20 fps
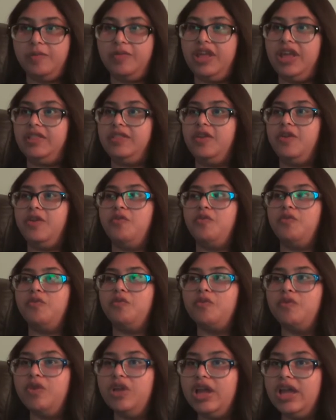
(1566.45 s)
Like they're
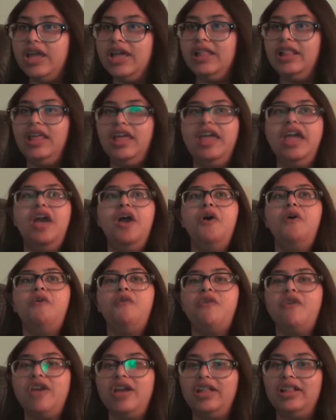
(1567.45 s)
really,
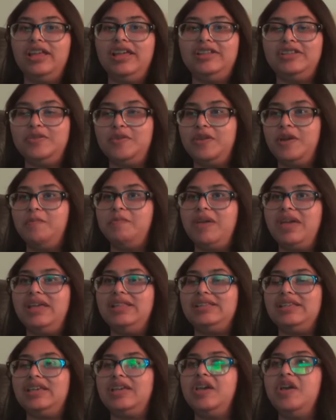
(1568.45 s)
really doing
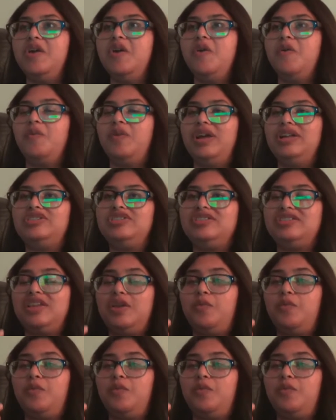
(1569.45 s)
amazing. Where it's just like we're